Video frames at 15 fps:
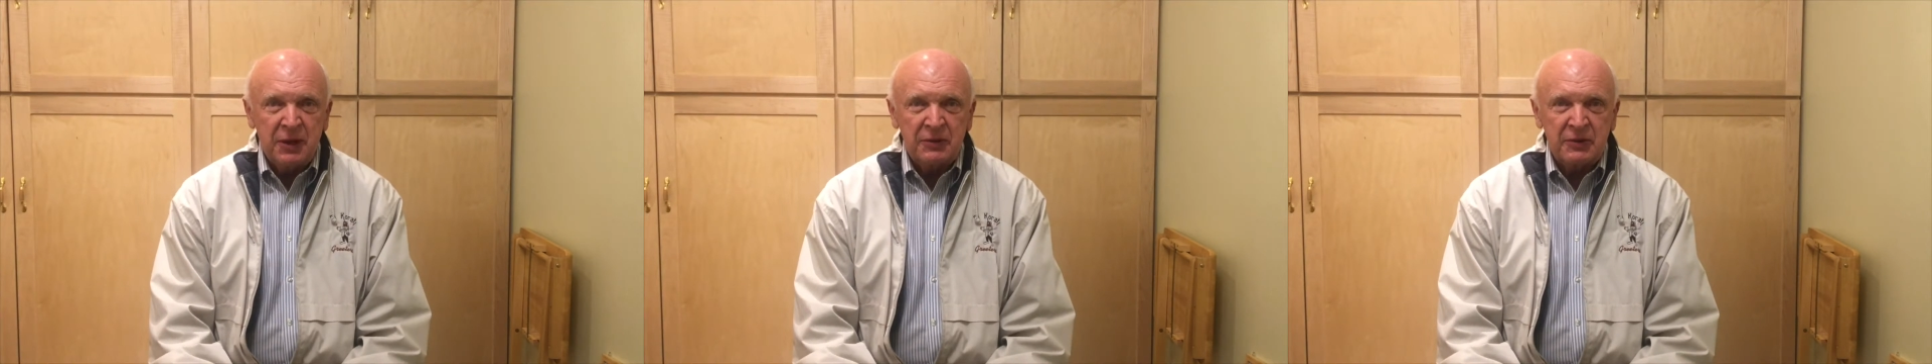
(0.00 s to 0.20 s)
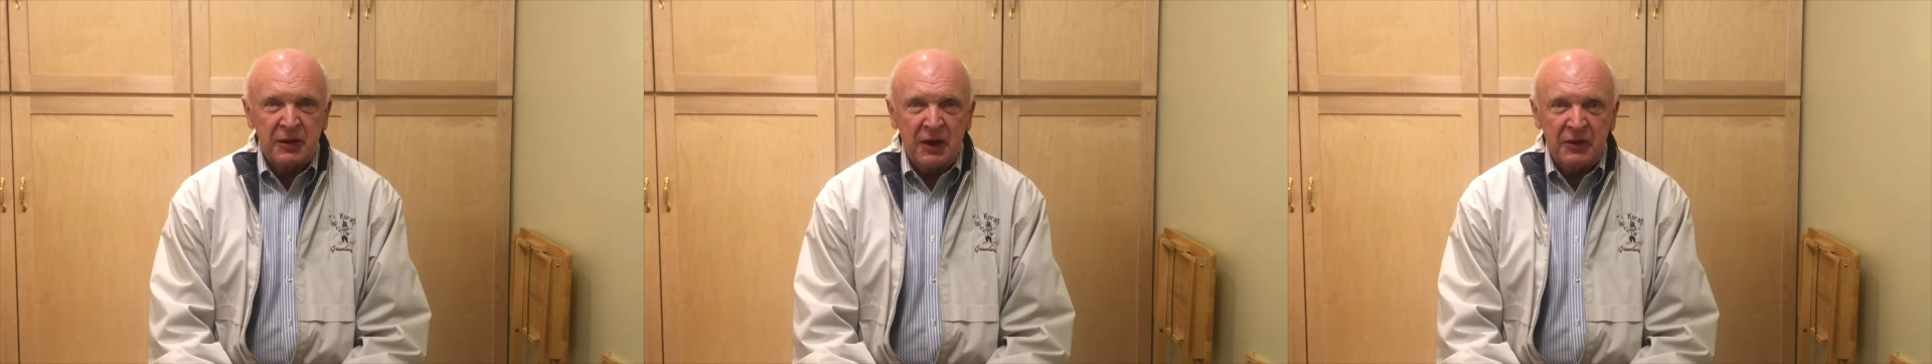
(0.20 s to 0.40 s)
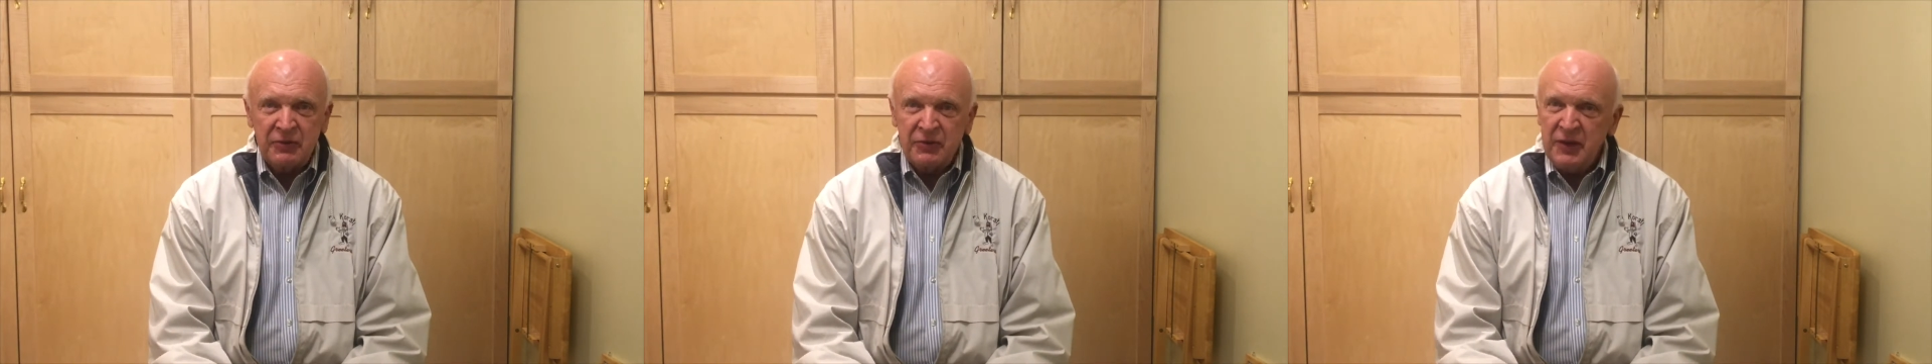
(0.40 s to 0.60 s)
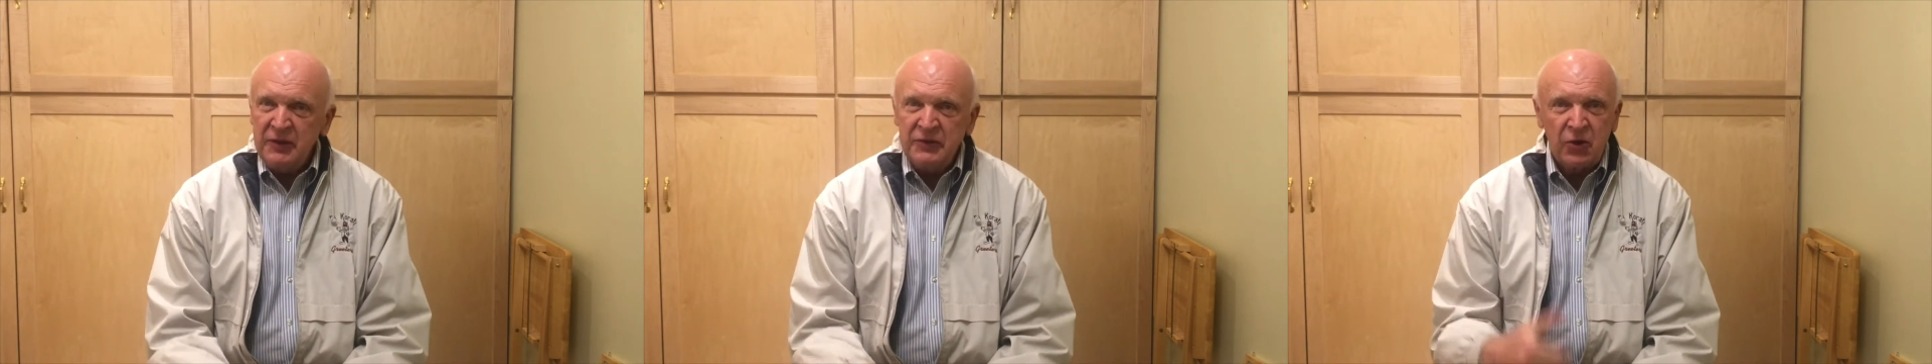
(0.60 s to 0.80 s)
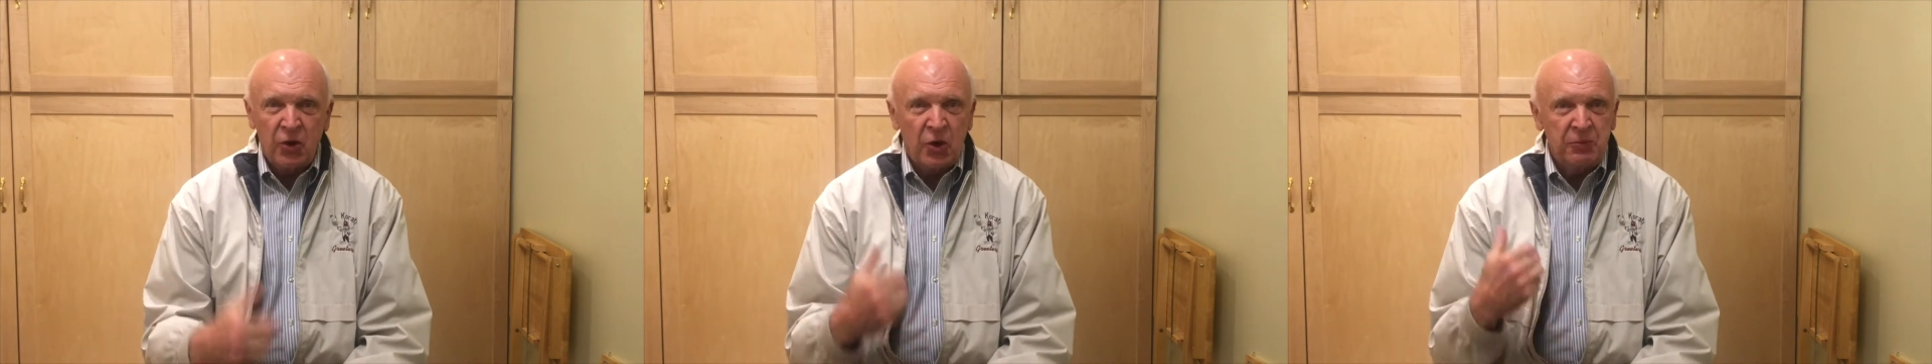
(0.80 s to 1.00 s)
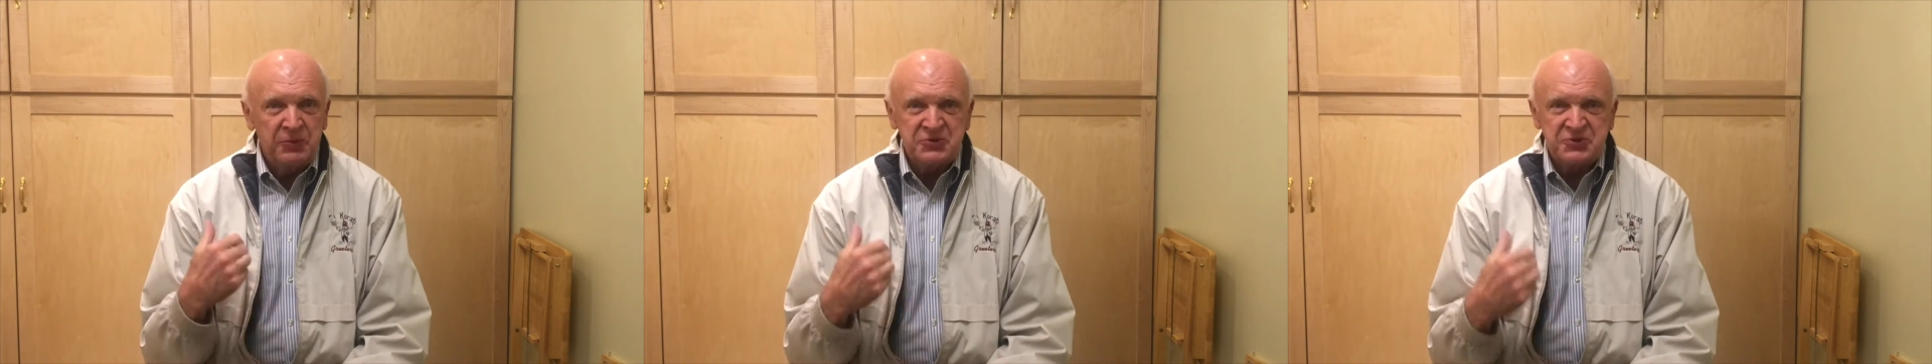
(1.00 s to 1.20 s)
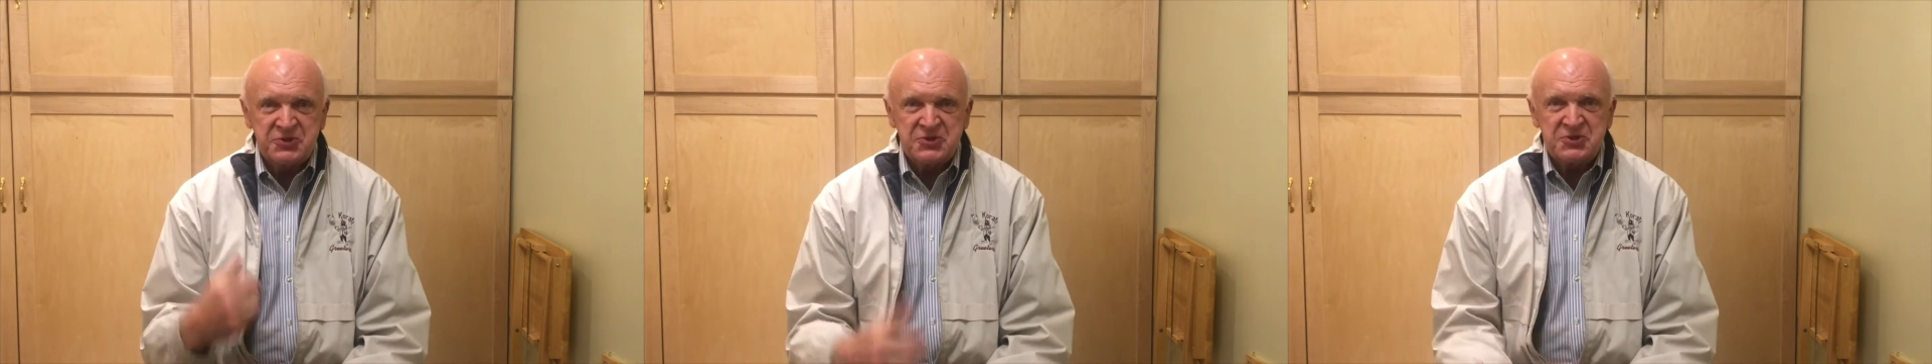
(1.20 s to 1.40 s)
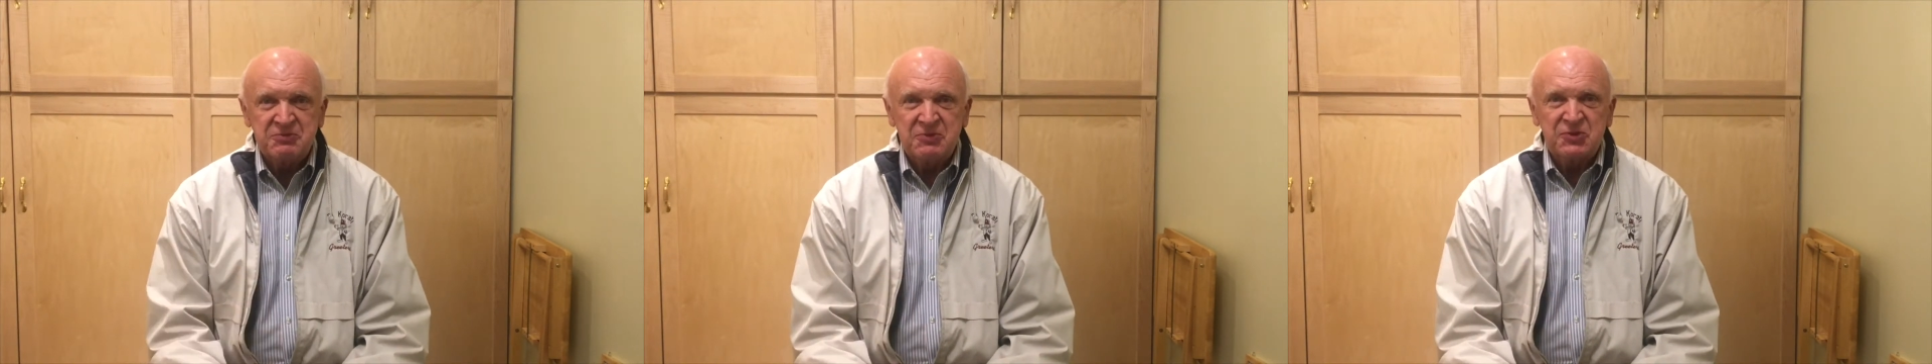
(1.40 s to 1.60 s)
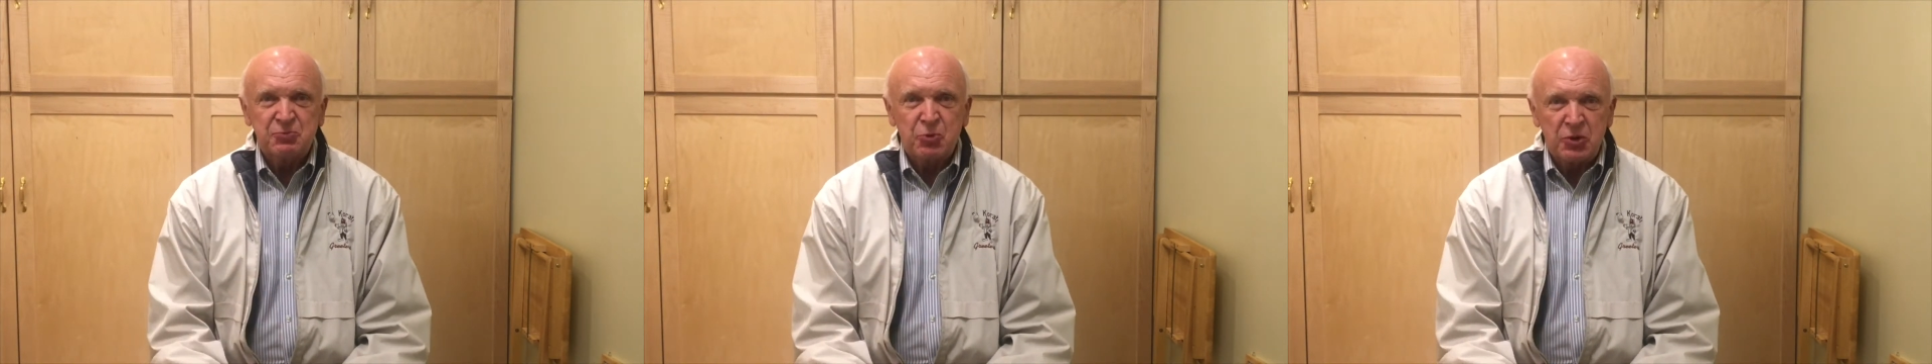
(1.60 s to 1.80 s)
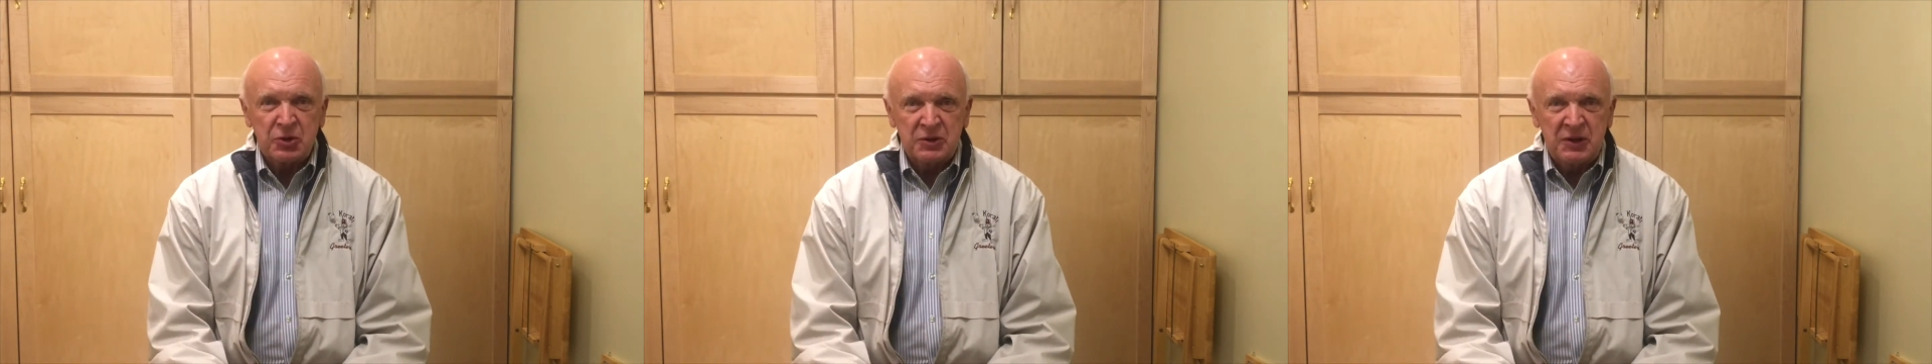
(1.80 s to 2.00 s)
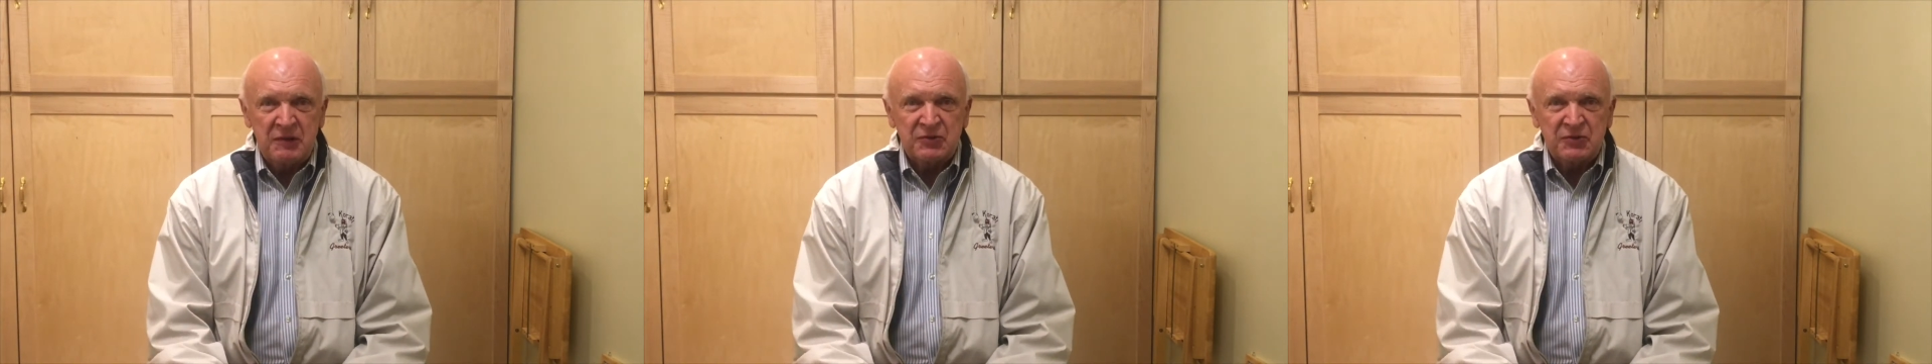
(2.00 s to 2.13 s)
but I think the open system is more